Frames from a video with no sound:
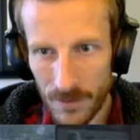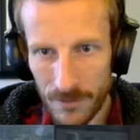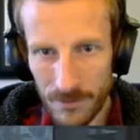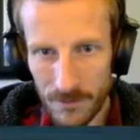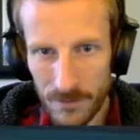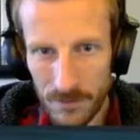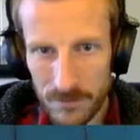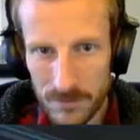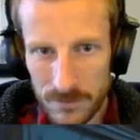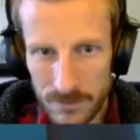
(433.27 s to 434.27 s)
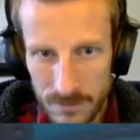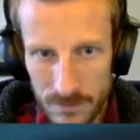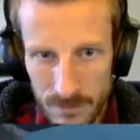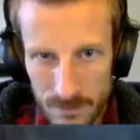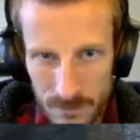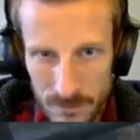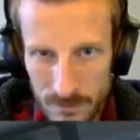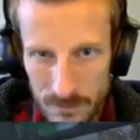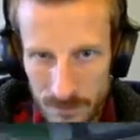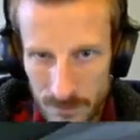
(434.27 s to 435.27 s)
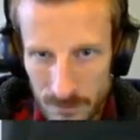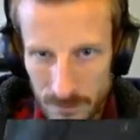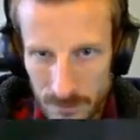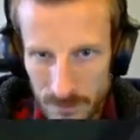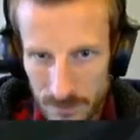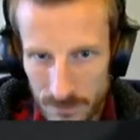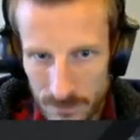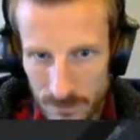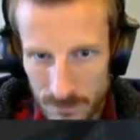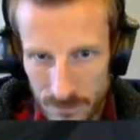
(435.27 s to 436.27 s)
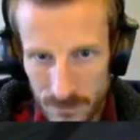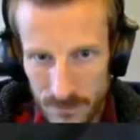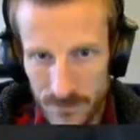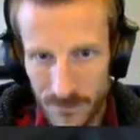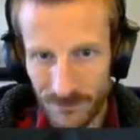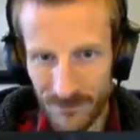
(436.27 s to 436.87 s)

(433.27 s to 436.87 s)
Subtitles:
(no one is talking)